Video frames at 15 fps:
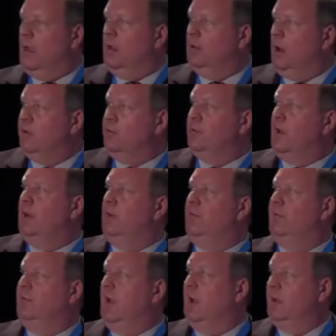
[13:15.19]
Large study
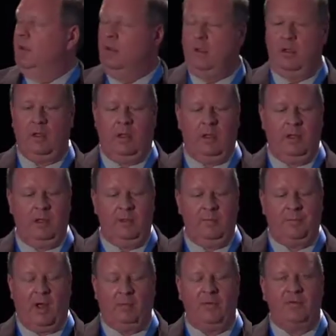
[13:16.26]
was done,
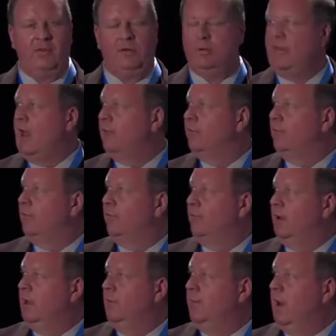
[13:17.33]
published in
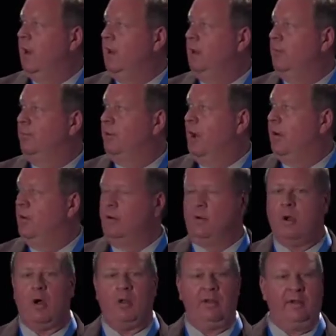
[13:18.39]
2003 by Brenner and
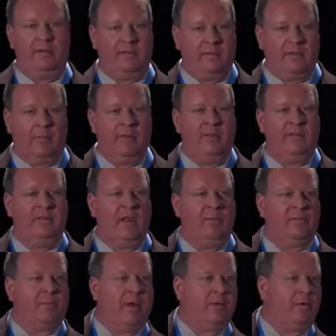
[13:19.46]
colleagues, and some of these
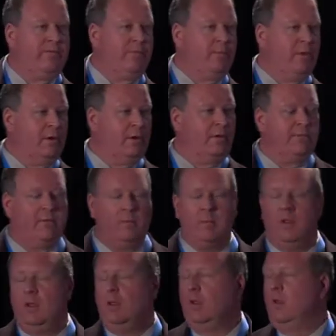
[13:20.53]
names might look familiar from
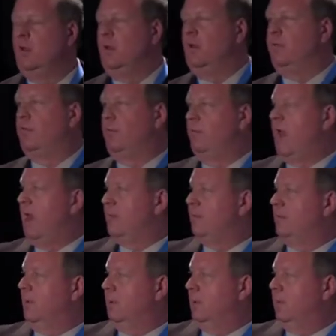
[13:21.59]
past
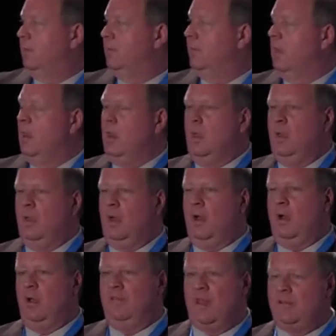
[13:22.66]
studies.
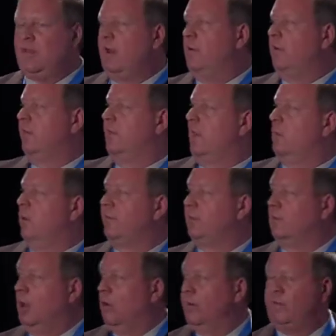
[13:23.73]
They set out to say what's the
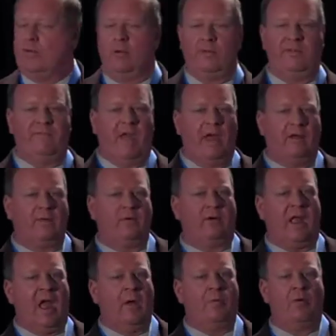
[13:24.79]
lowest dose of X or
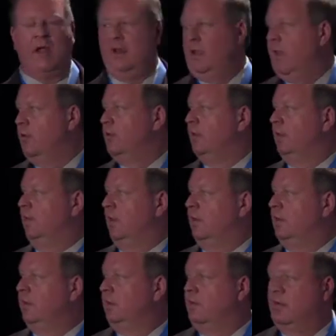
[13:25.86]
gamma radiation
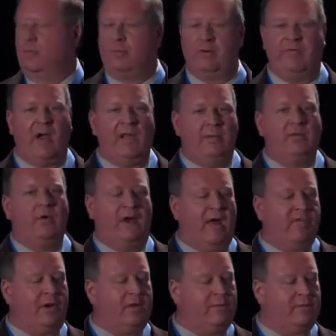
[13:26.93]
that provides good
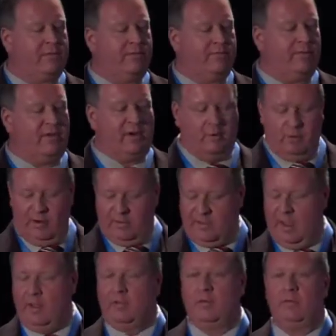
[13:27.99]
evidence of increased
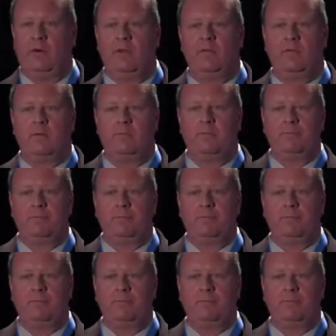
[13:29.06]
cancer risk.